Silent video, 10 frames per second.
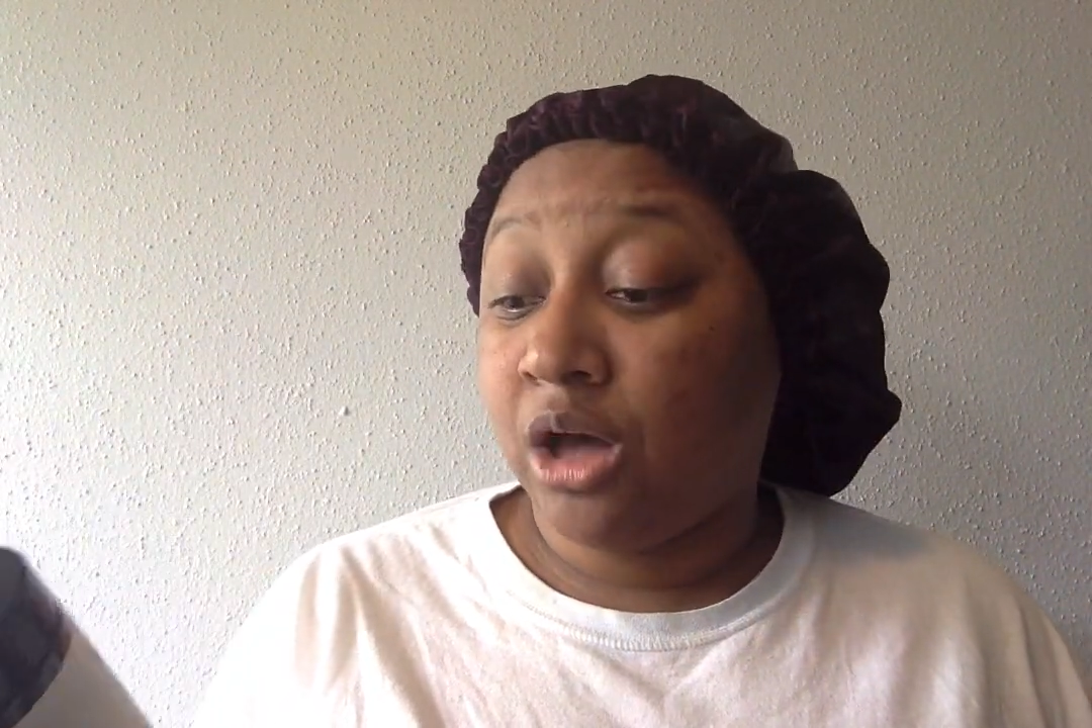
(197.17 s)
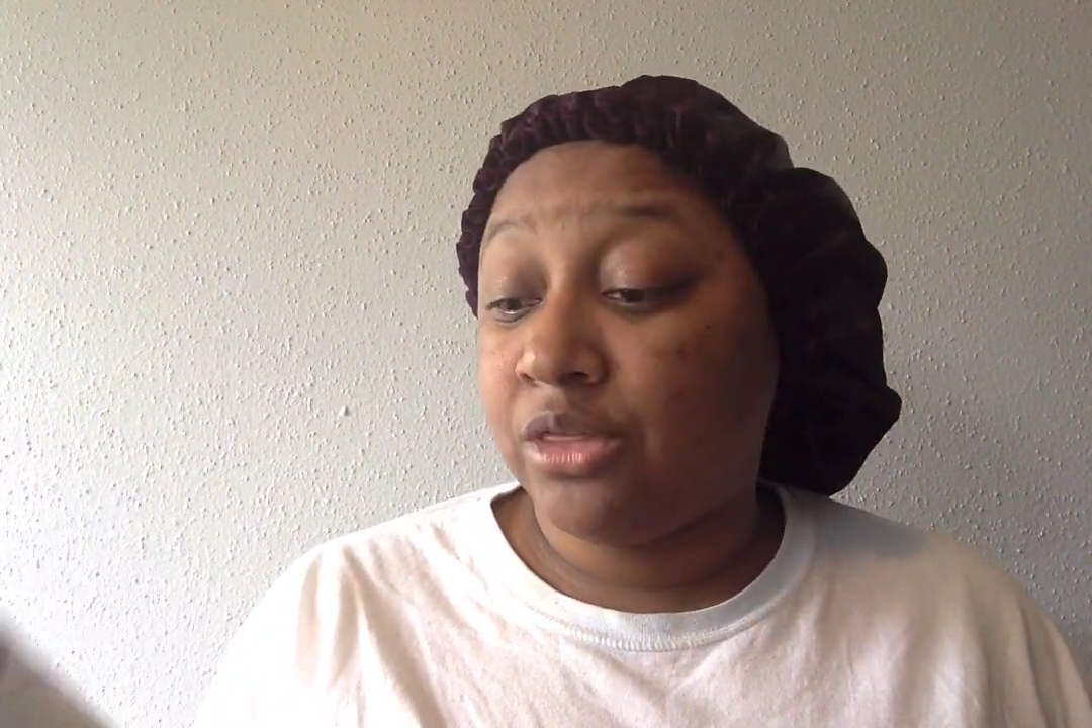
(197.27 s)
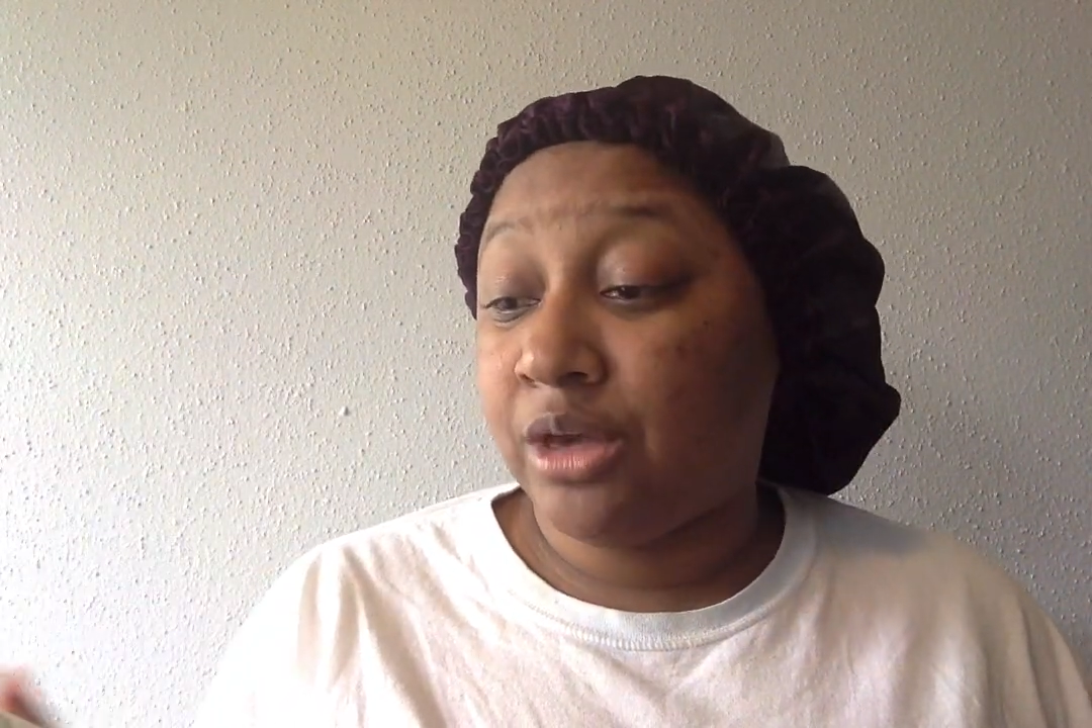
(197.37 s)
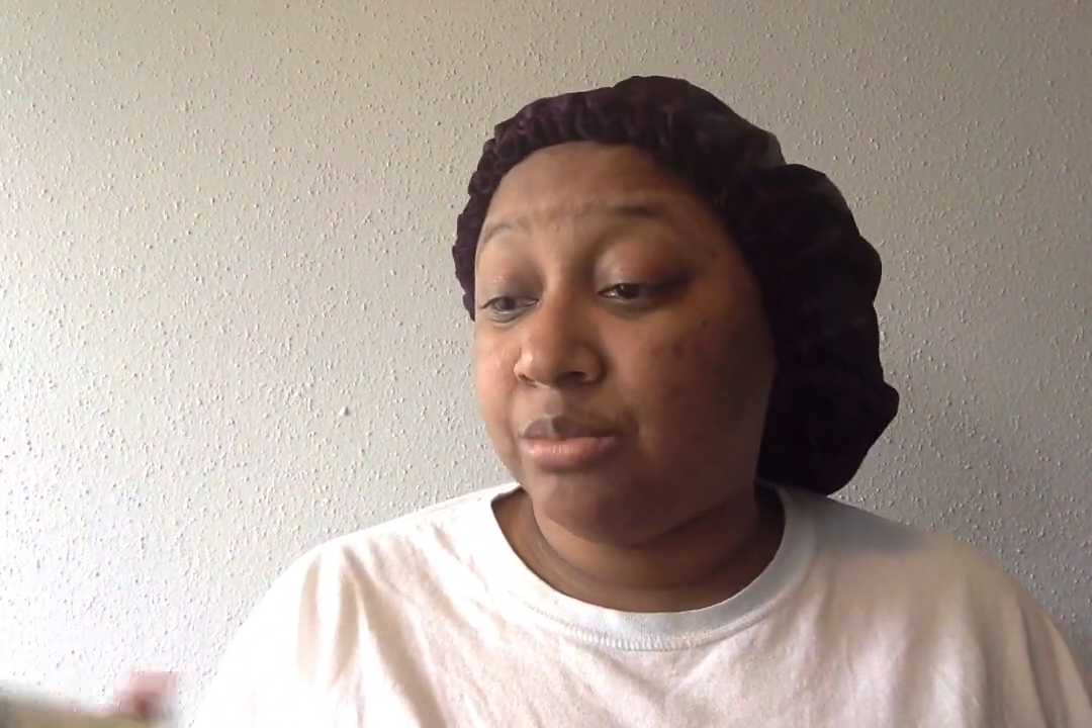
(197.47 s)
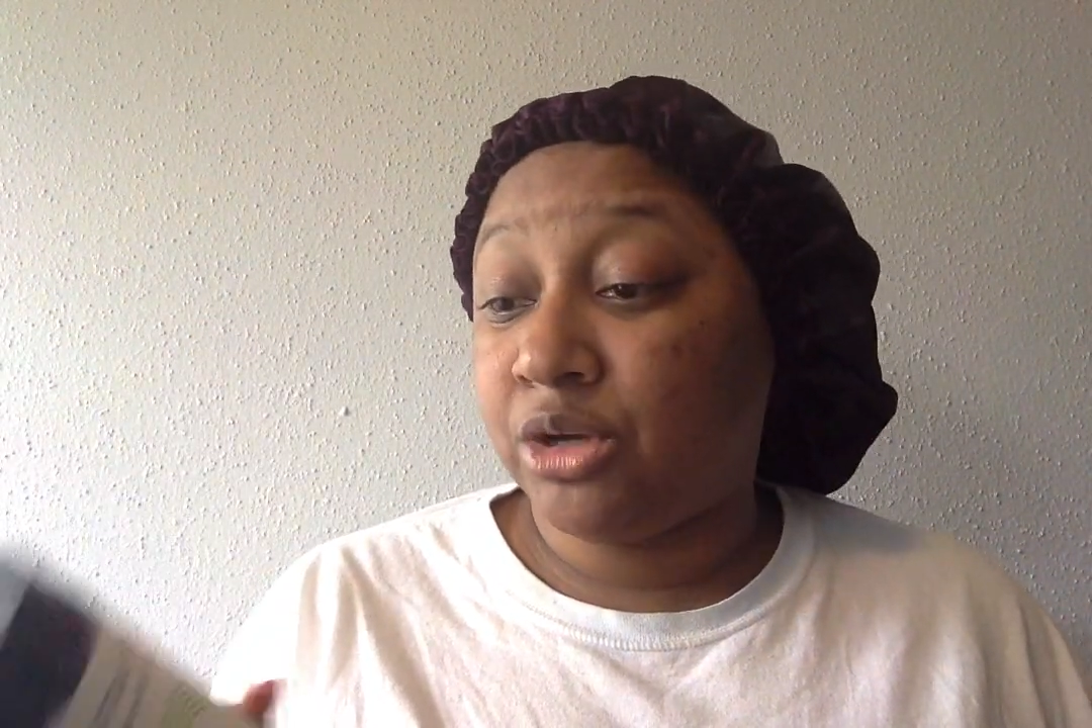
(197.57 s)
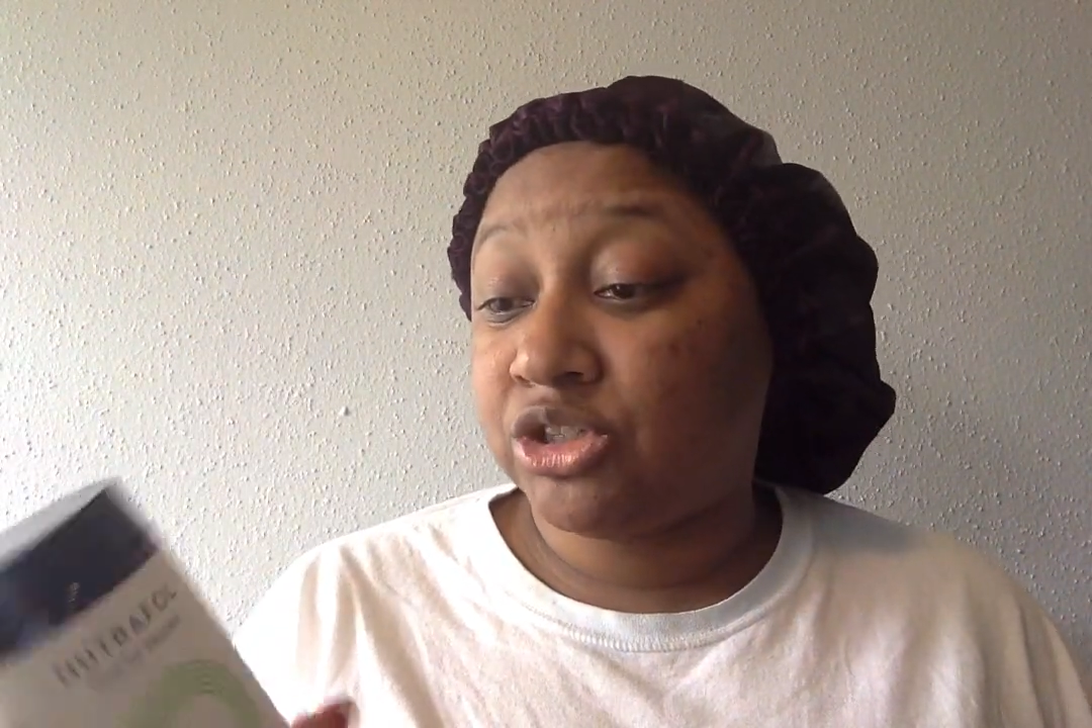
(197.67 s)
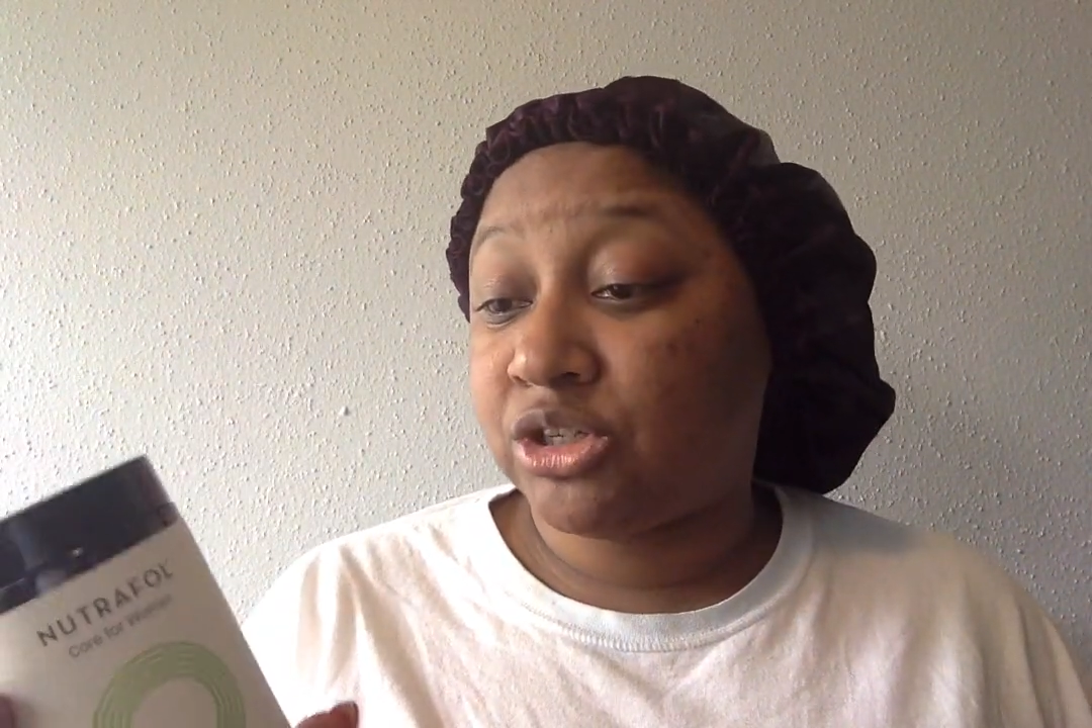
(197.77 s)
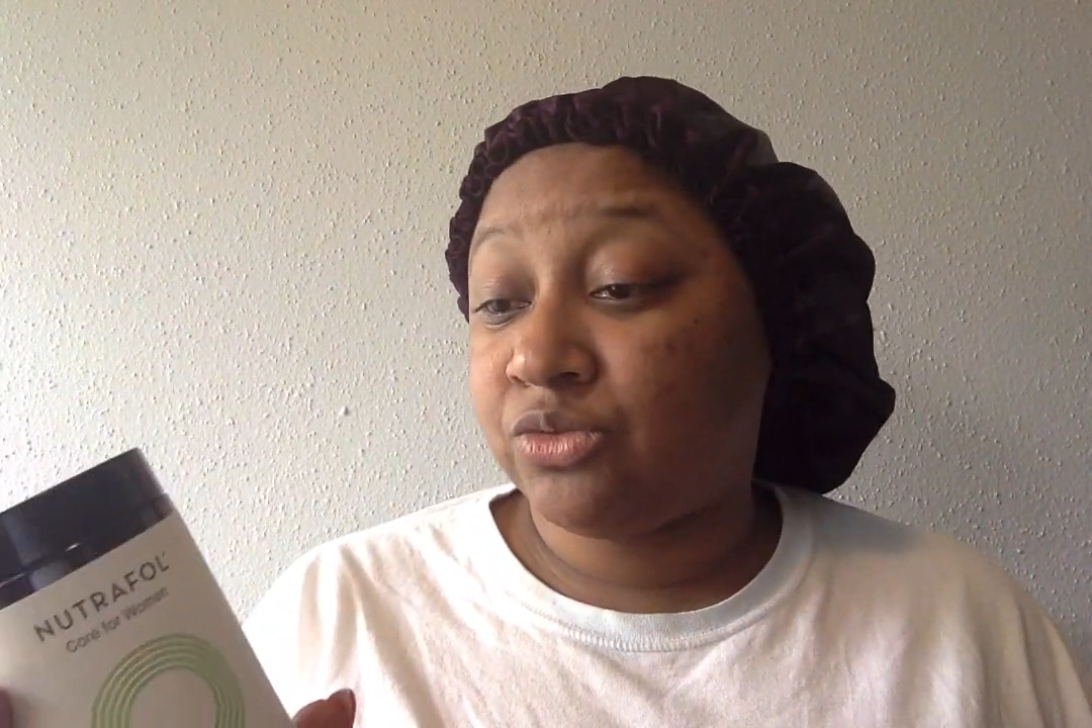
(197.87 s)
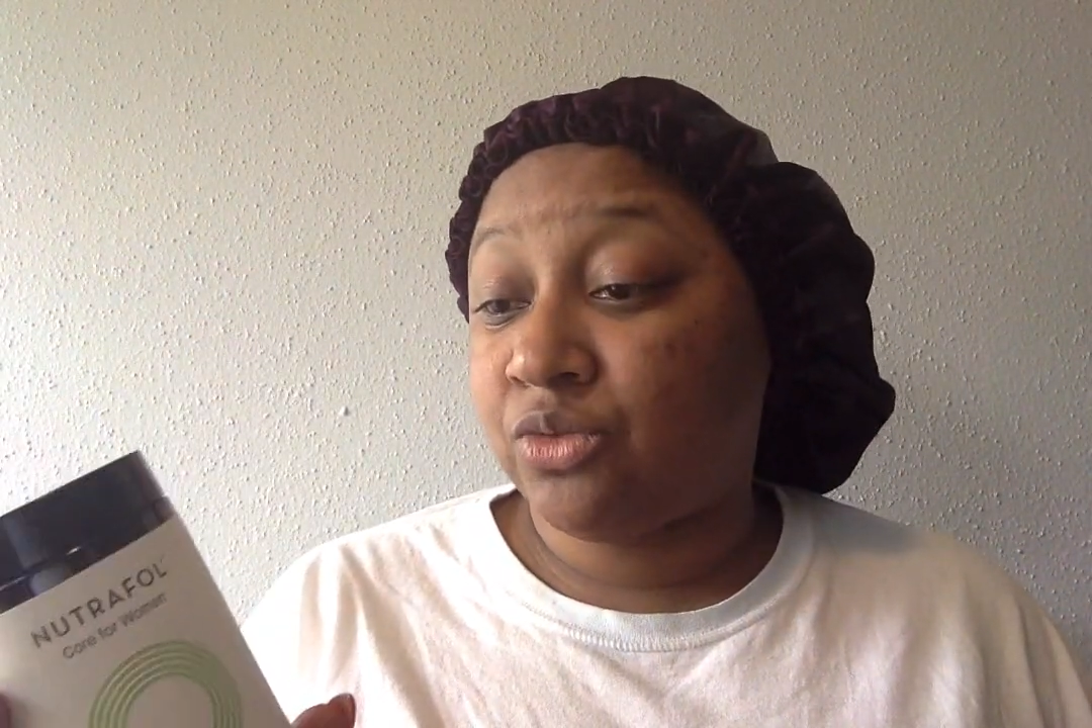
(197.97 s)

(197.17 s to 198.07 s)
all that much as